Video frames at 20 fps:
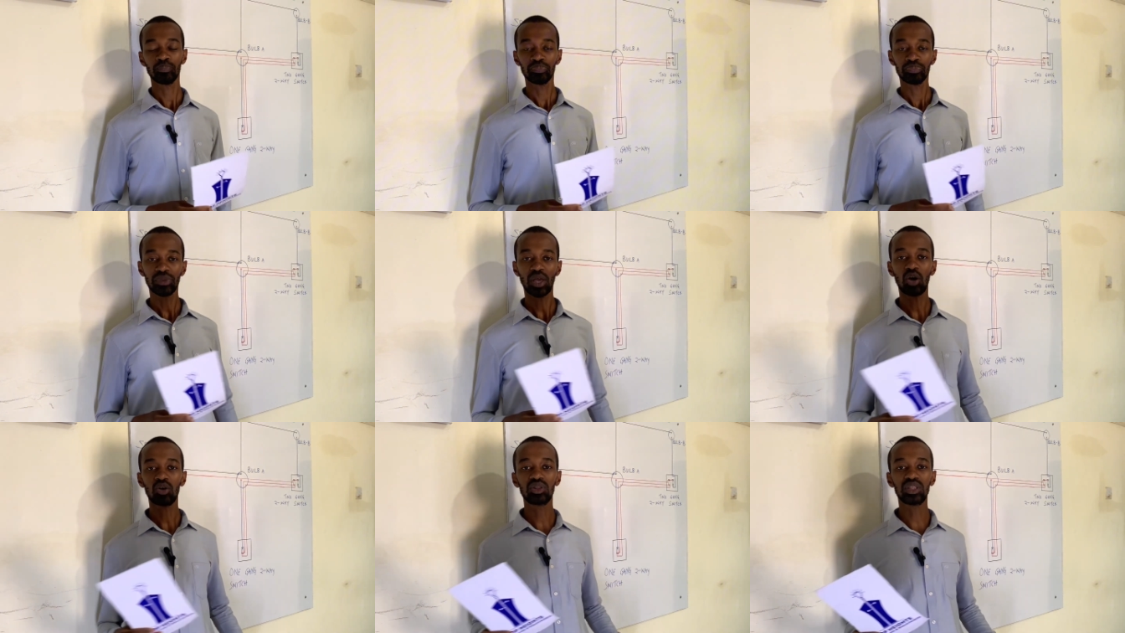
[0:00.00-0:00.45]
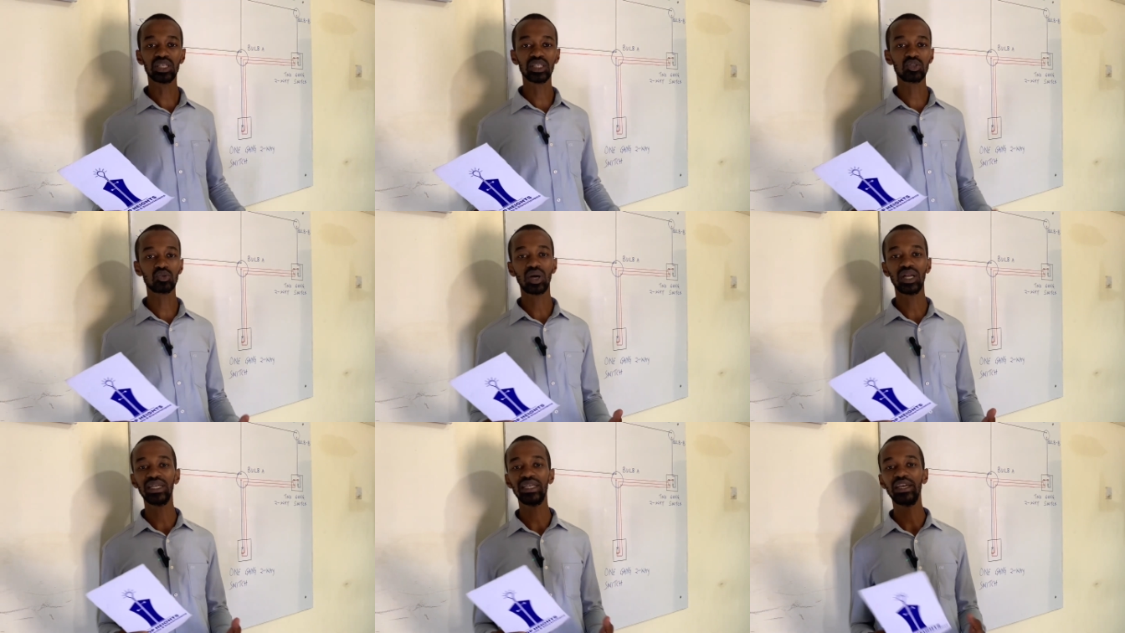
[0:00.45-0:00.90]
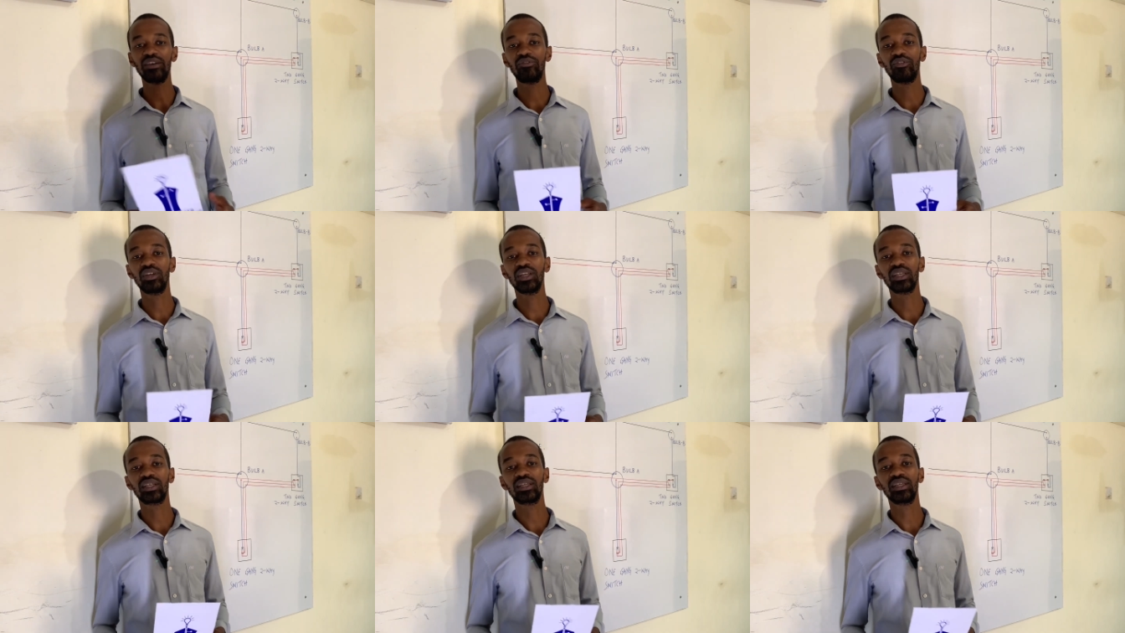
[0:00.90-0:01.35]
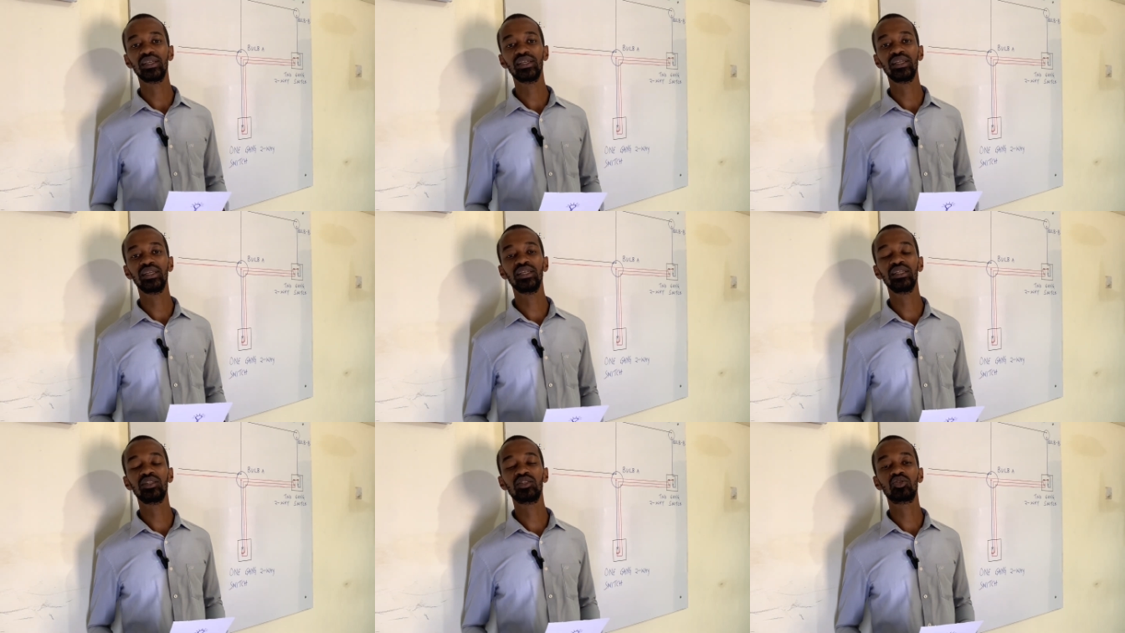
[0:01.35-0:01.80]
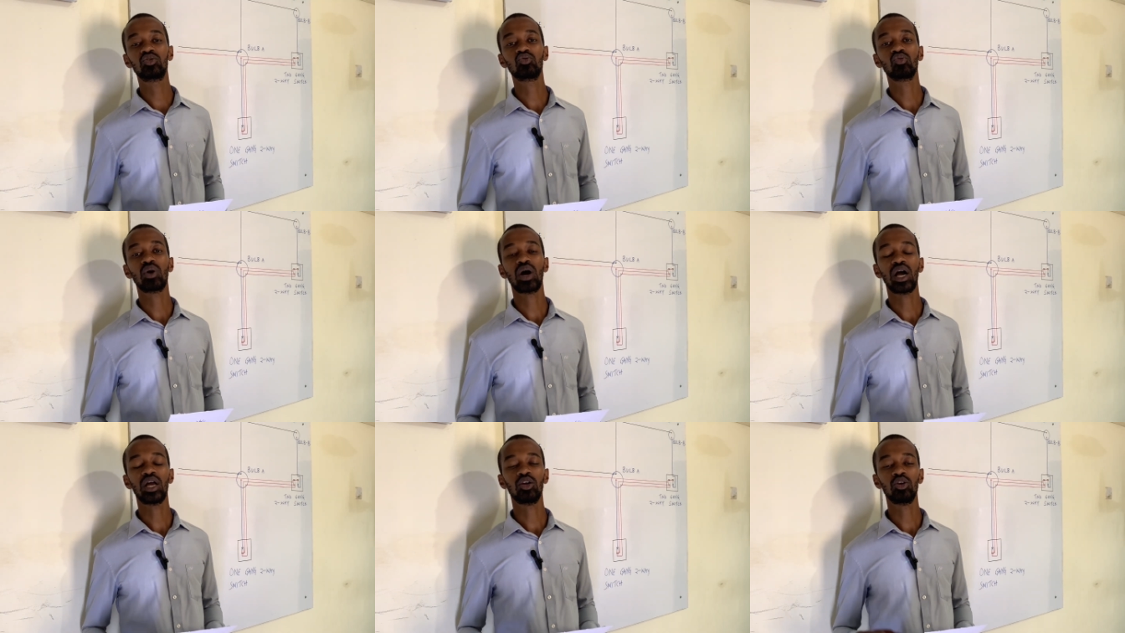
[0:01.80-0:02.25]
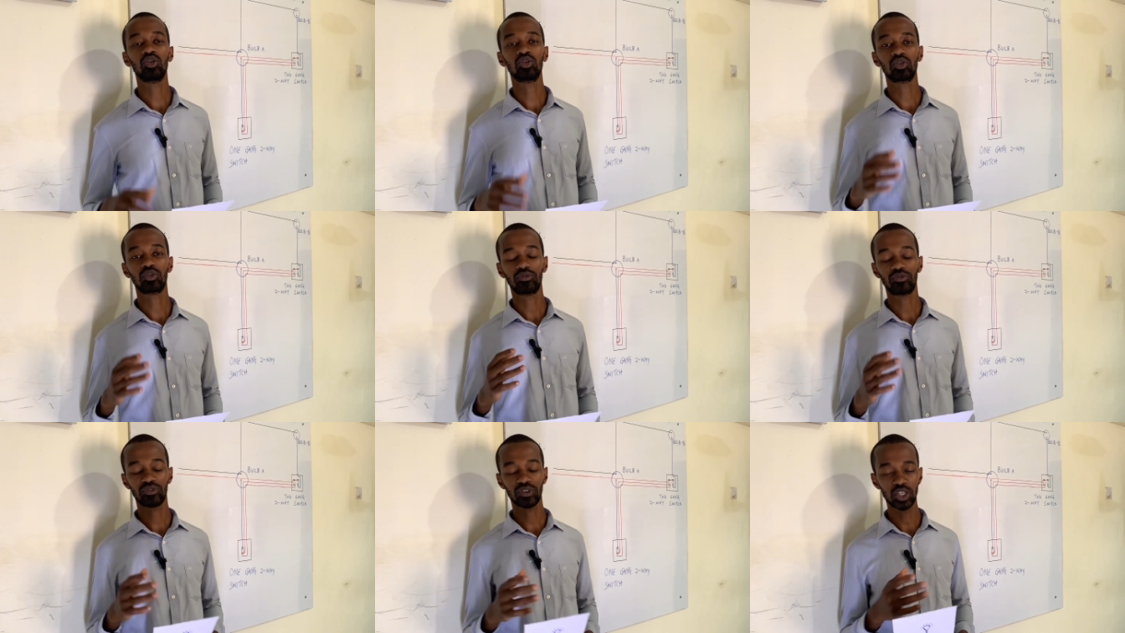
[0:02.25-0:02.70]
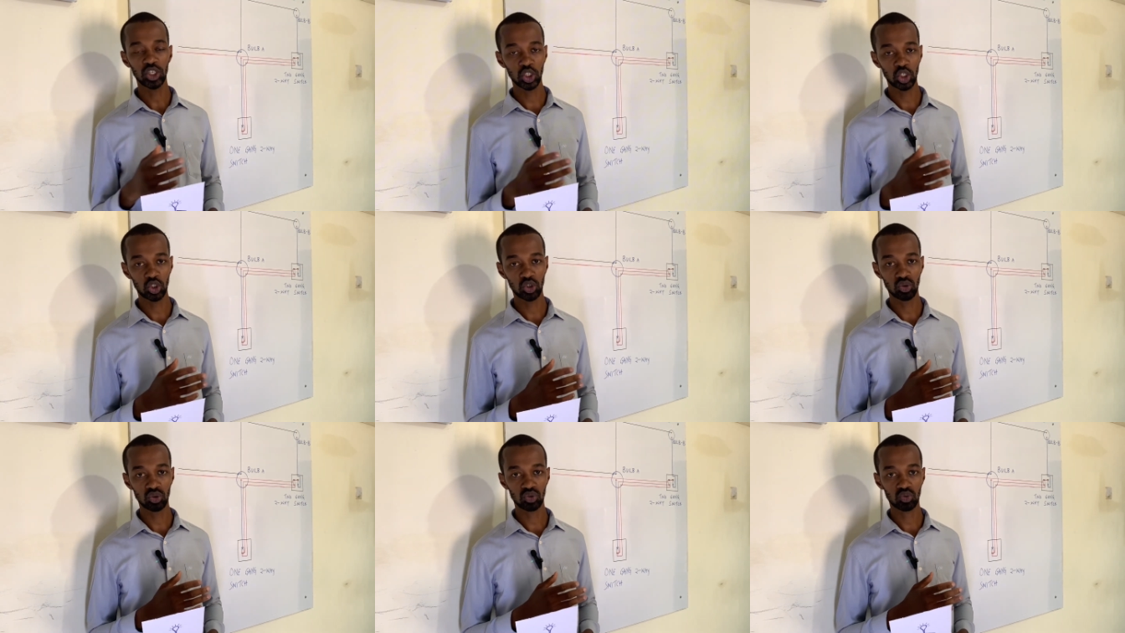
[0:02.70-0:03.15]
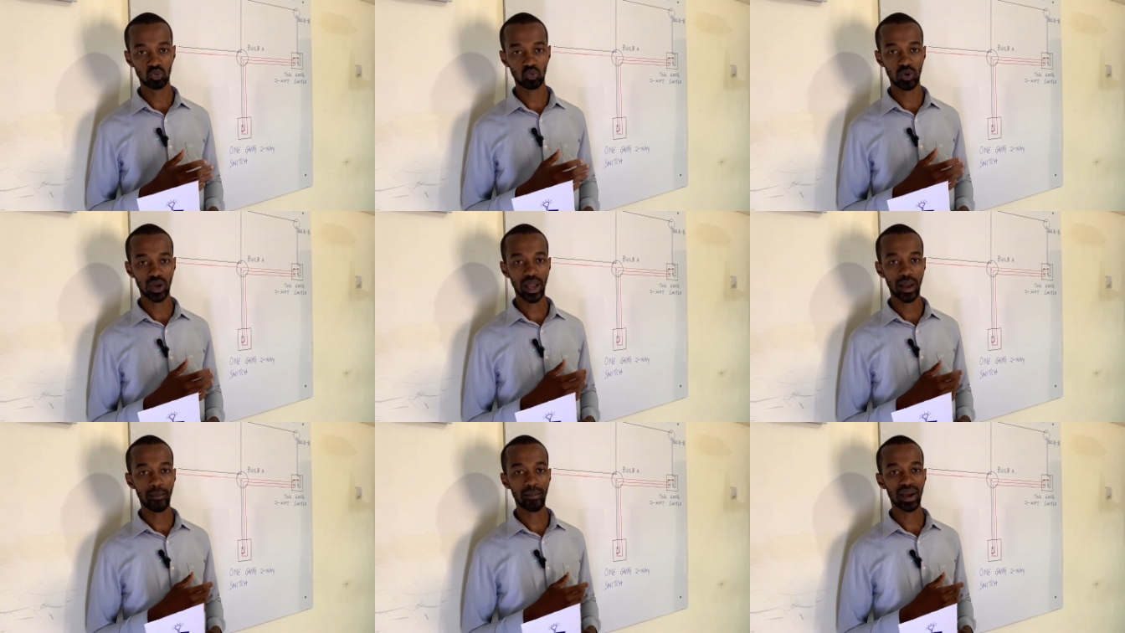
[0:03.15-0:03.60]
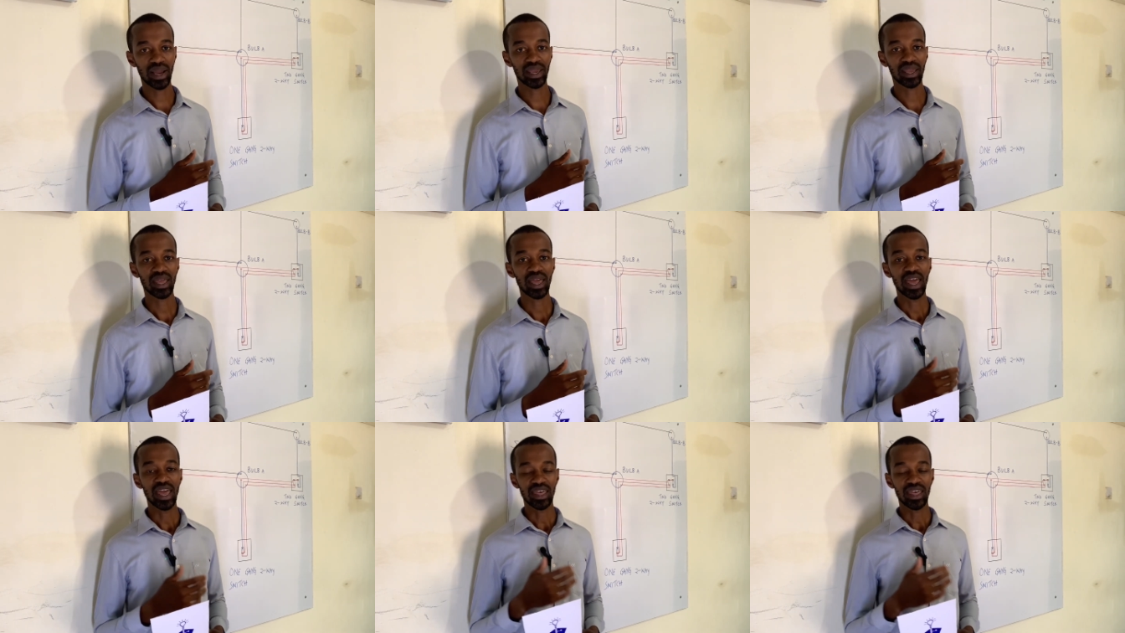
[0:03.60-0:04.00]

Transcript: Now this one definitely leads to a lot of issues whereby